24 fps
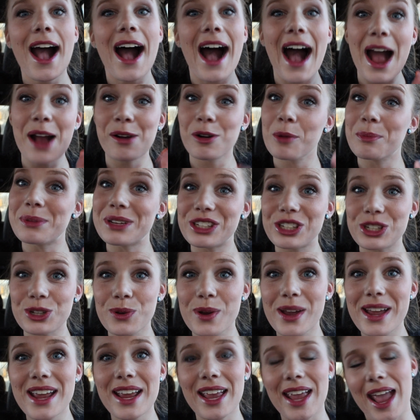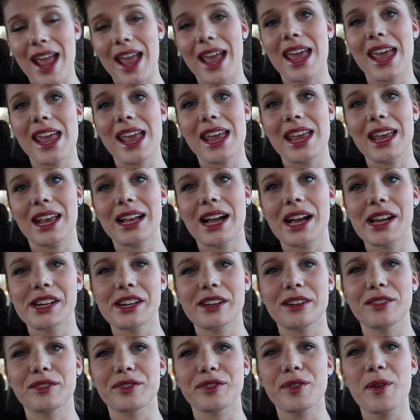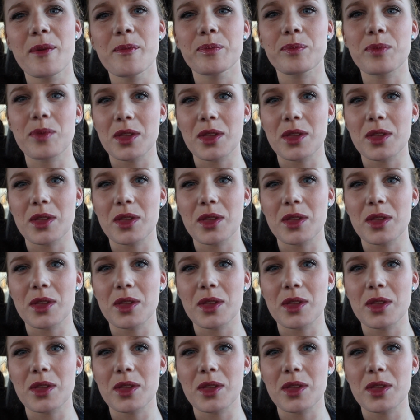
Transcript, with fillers: I will be doing a kind of